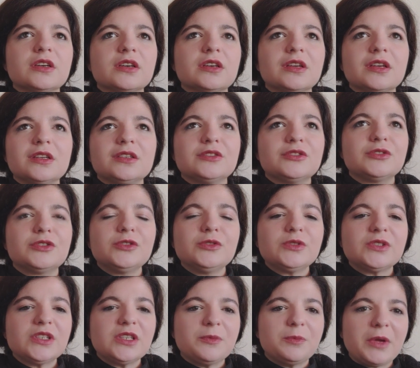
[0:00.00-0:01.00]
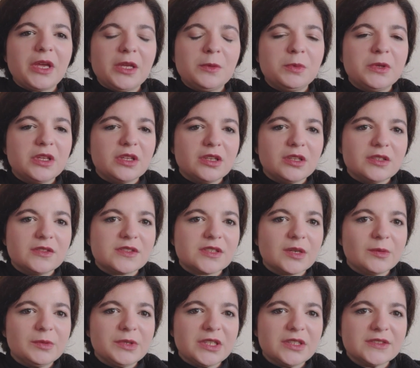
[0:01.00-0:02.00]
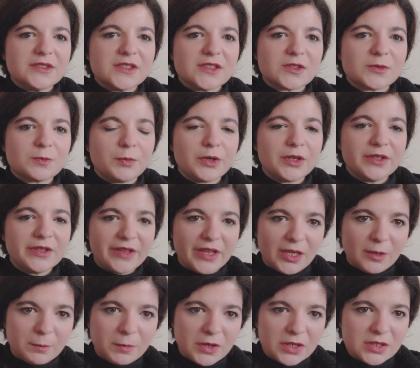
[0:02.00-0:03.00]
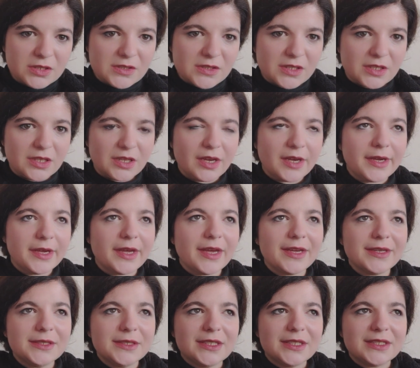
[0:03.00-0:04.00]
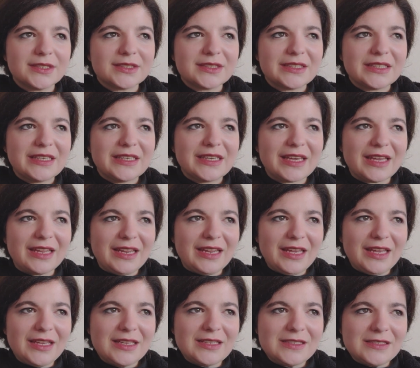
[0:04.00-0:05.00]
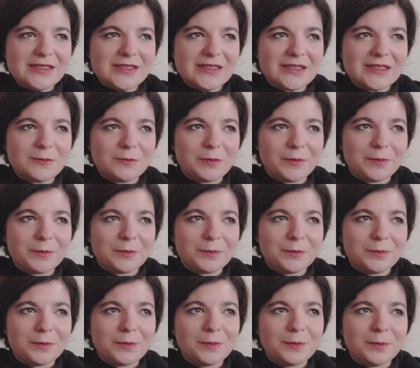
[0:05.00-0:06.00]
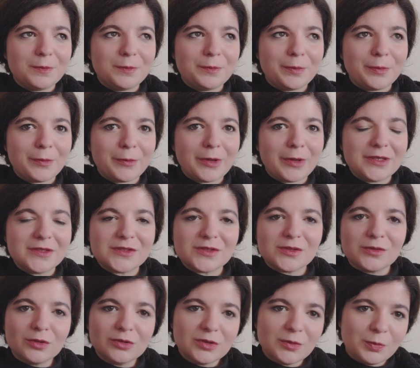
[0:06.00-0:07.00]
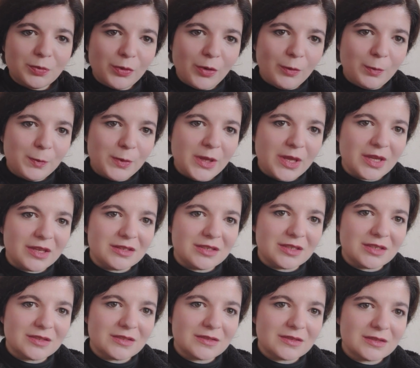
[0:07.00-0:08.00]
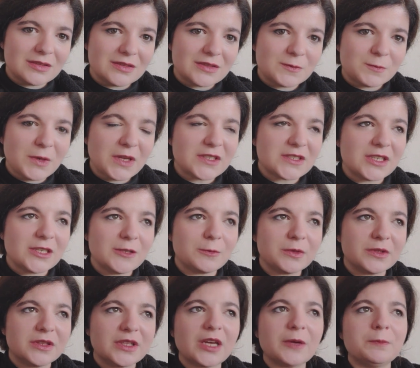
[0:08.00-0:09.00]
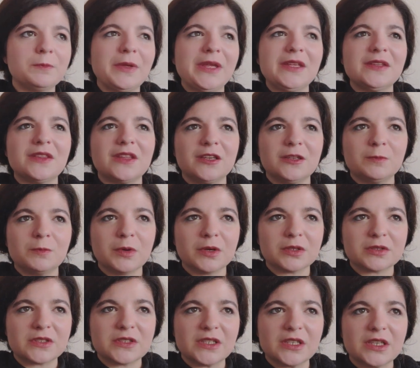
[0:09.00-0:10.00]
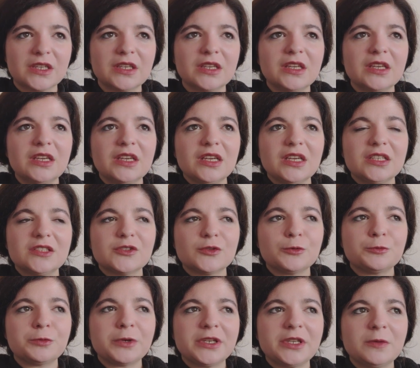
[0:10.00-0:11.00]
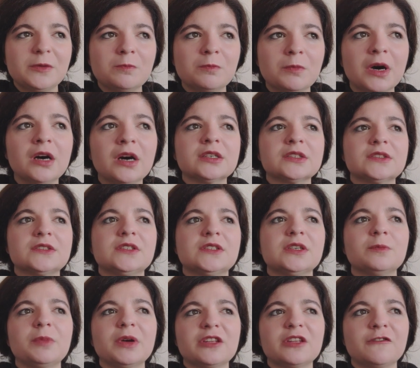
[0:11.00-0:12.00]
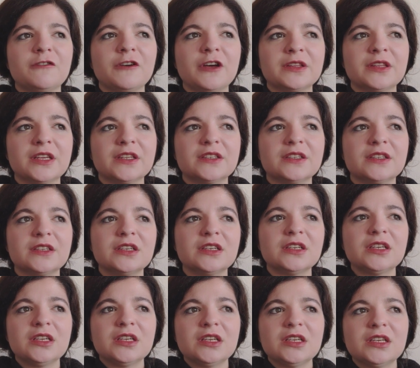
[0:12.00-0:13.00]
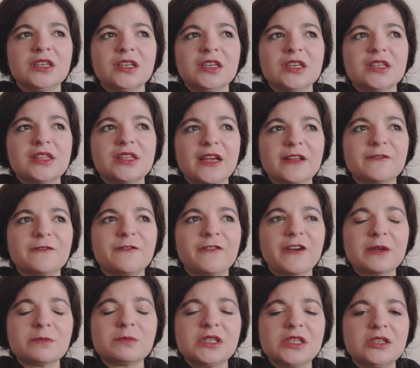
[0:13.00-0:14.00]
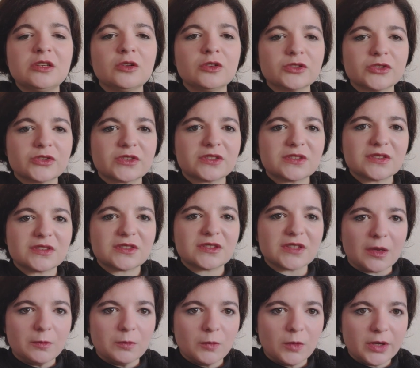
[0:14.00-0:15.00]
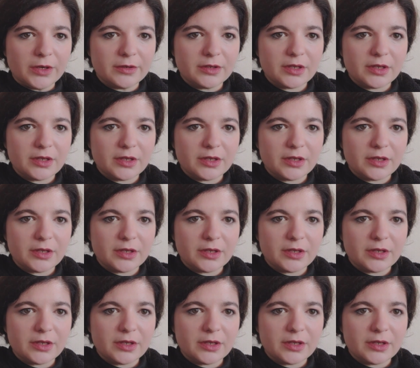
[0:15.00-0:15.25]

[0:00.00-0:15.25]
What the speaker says: introducing a baby in someone else's birthday party. I get it, but it's not appropriated, especially when that birthday party is already marked by the fact that that family lost someone.